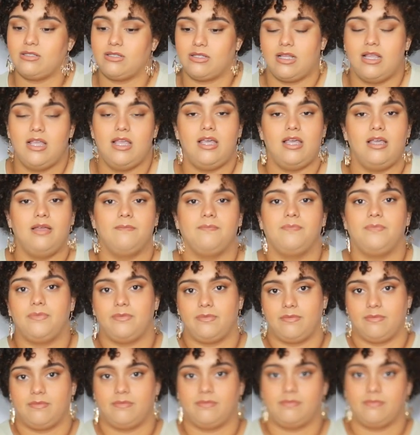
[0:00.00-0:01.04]

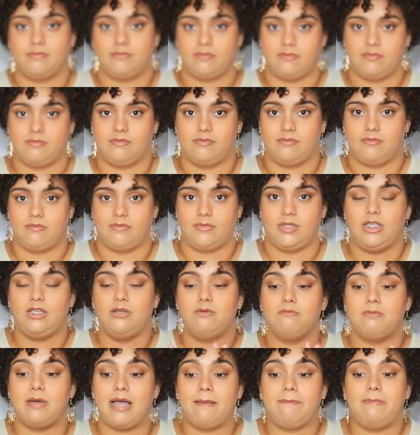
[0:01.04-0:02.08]
And you
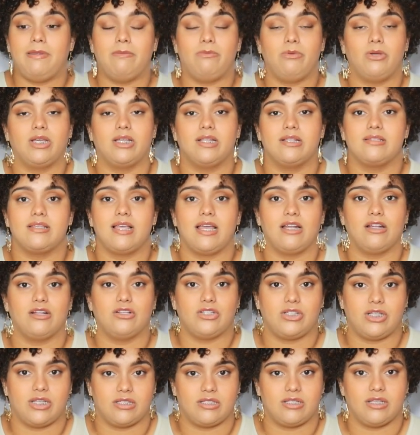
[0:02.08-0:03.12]
might be bringing this
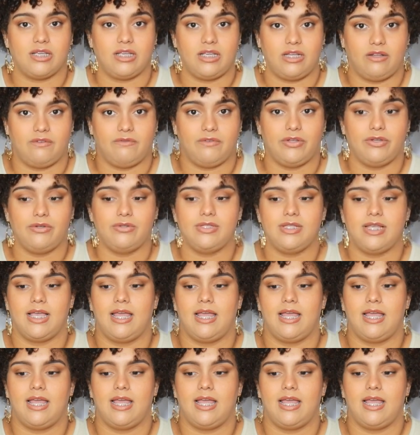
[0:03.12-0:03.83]
energy into interviews,